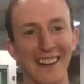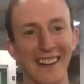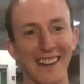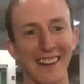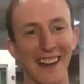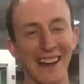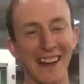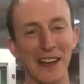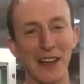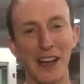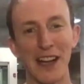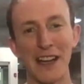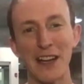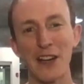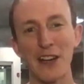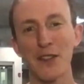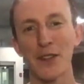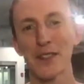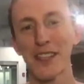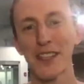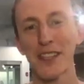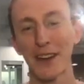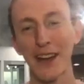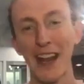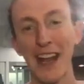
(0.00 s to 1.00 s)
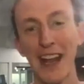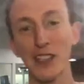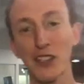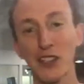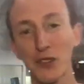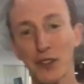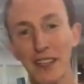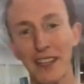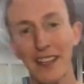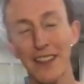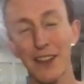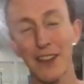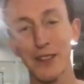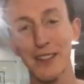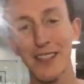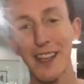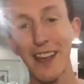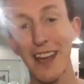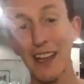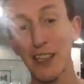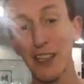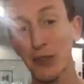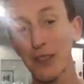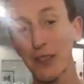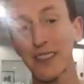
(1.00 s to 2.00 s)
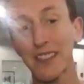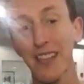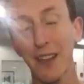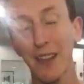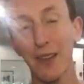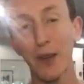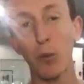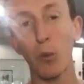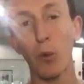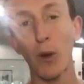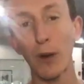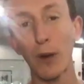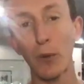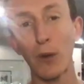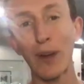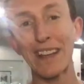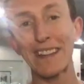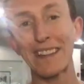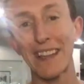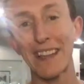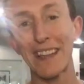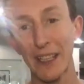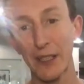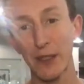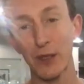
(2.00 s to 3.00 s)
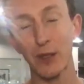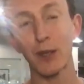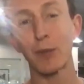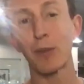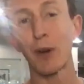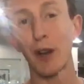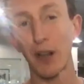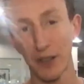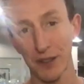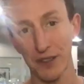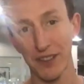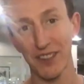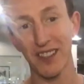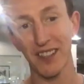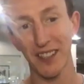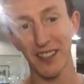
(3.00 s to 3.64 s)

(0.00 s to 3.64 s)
I hear they're actually selling one-way tickets to Mars.